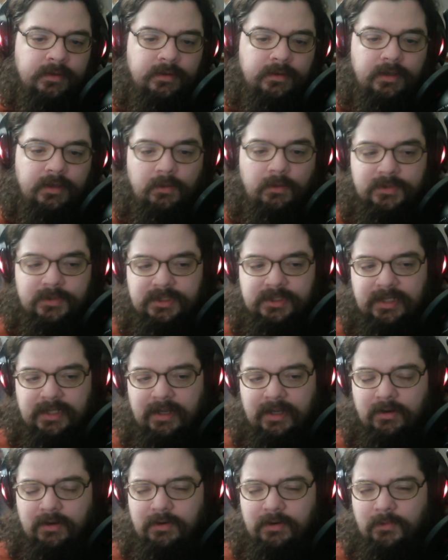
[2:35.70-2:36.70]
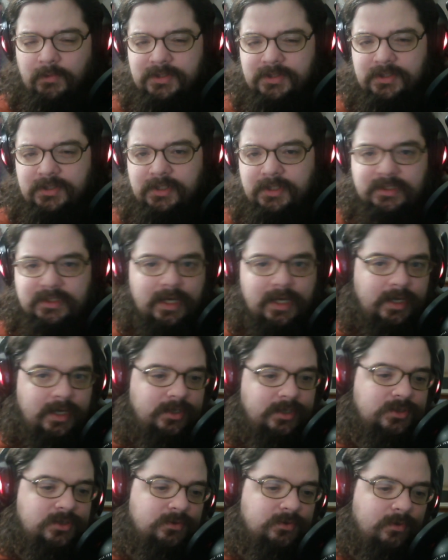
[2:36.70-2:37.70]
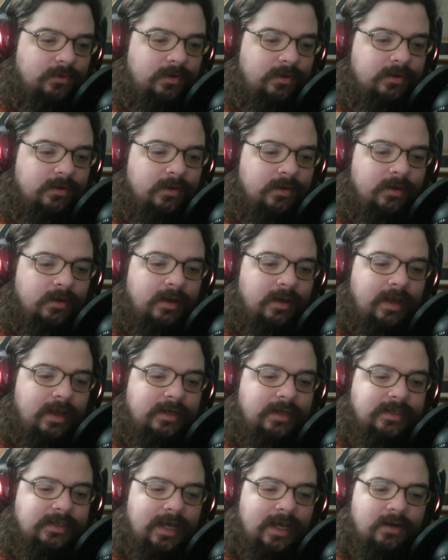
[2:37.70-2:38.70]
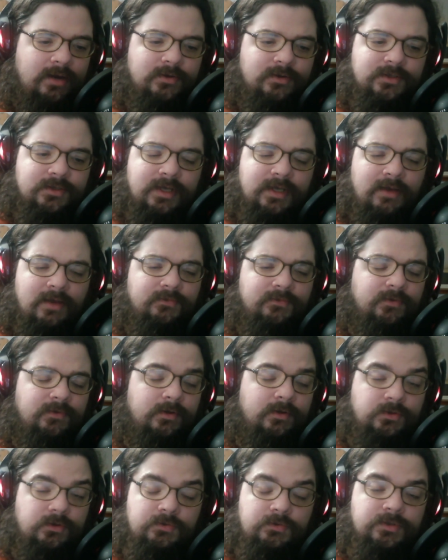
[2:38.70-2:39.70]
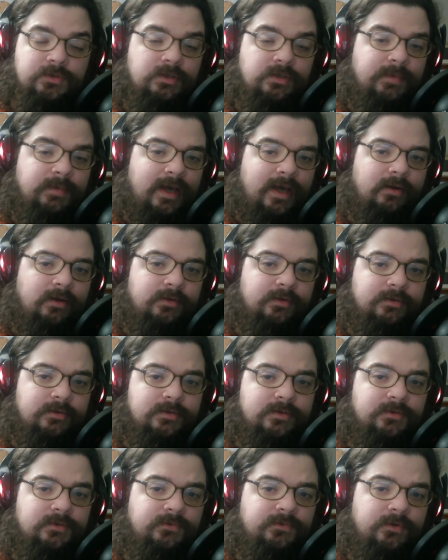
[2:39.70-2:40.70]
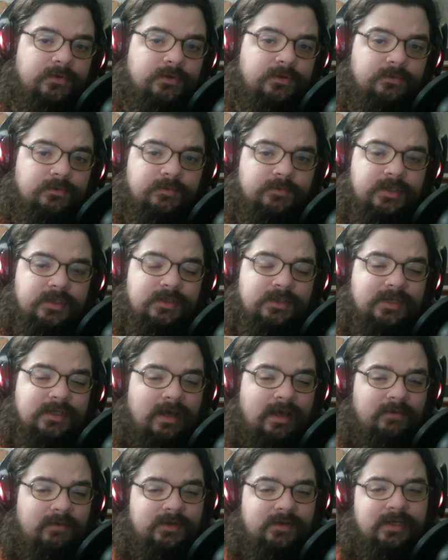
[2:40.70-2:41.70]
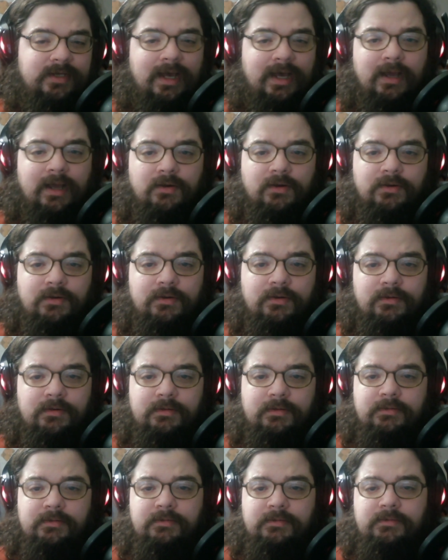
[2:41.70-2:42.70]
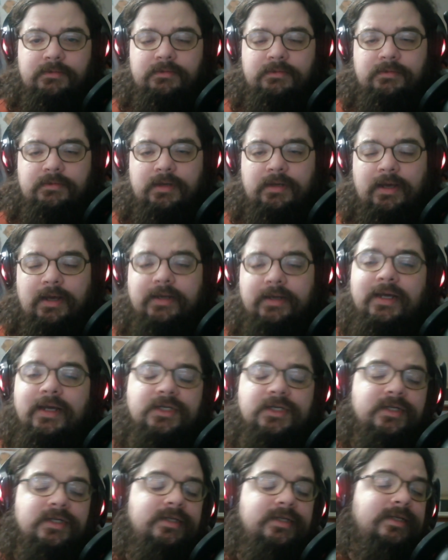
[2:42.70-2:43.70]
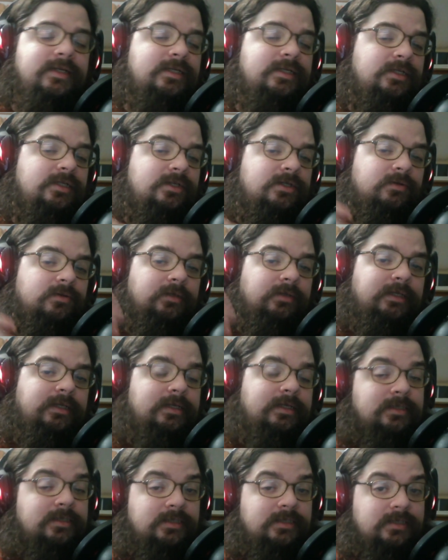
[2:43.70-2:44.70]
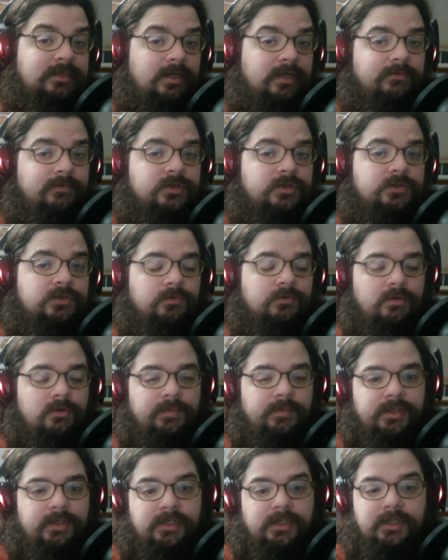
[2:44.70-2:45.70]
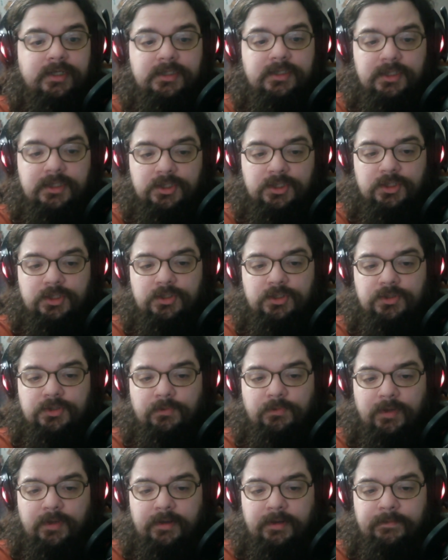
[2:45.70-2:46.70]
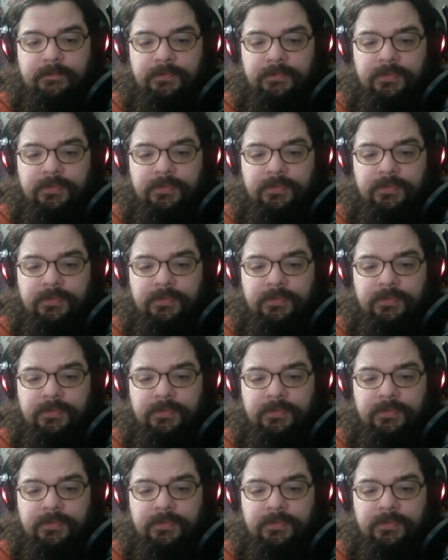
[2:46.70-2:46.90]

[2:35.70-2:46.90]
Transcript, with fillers: It was a dagger. It wasn't a tiny sword. And daggers have a use in battle. There is a very good reason to have a dagger, uh, not necessarily instead of a sword, but in addition to one